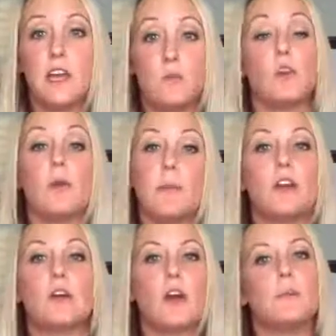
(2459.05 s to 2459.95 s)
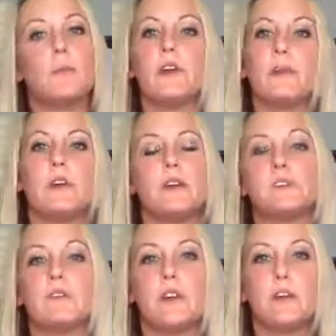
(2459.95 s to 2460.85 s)
and we're a better company
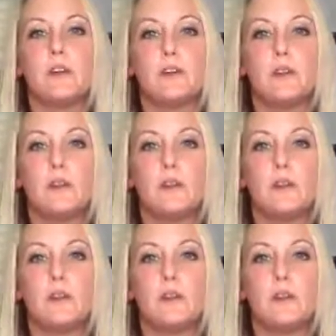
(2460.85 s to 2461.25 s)
because of it.